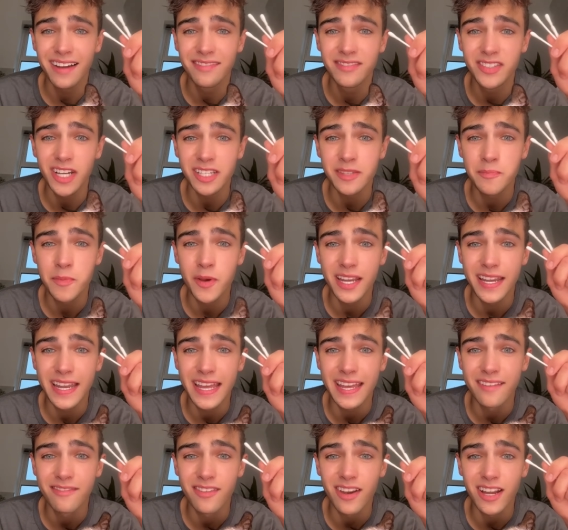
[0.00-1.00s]
I've just put an
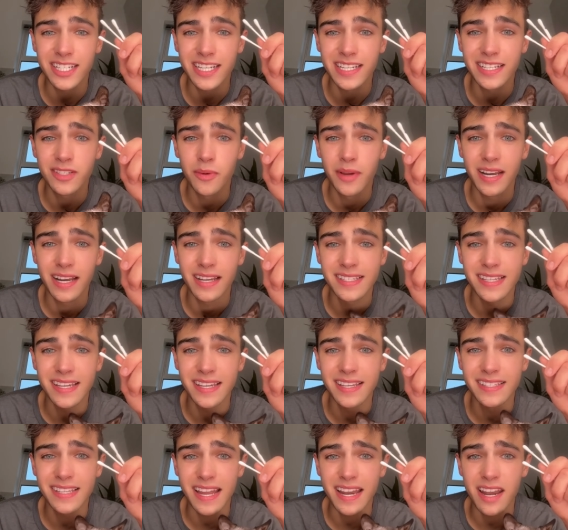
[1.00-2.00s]
ear flush in Twiglet's
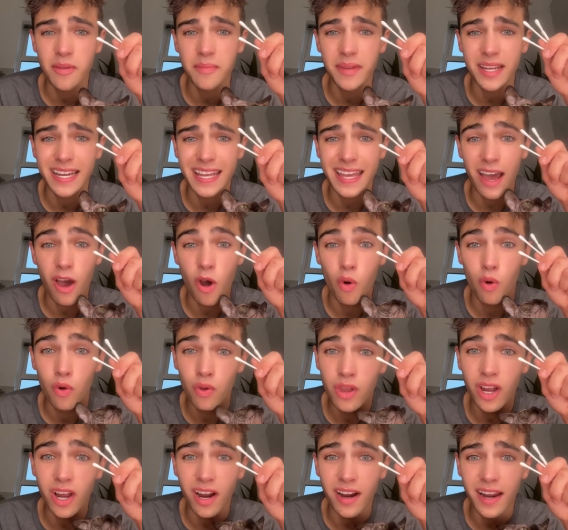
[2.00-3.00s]
ears, and I'm going to get all
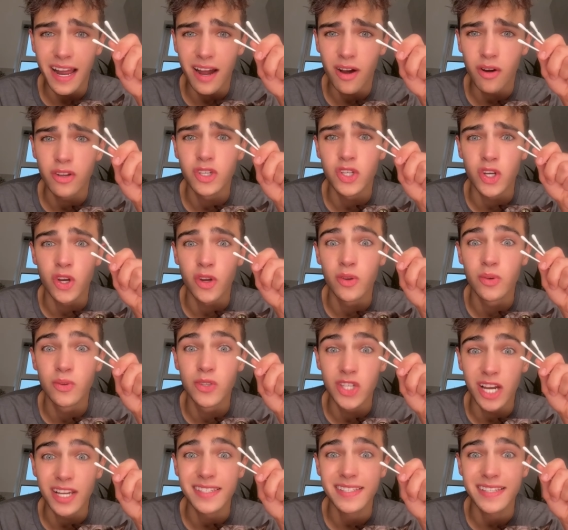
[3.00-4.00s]
the gunk out and show you
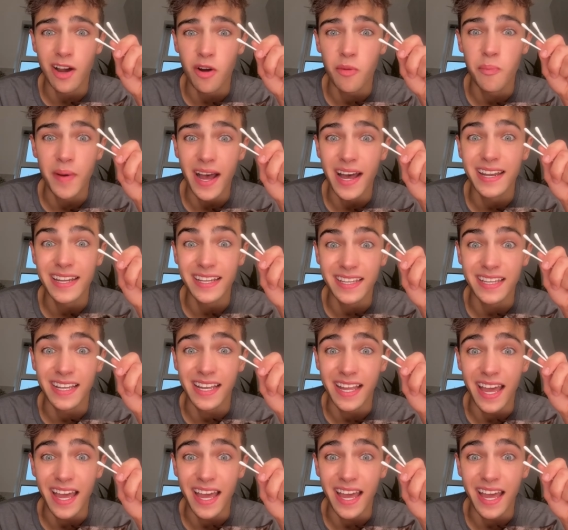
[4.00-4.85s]
just how bad it can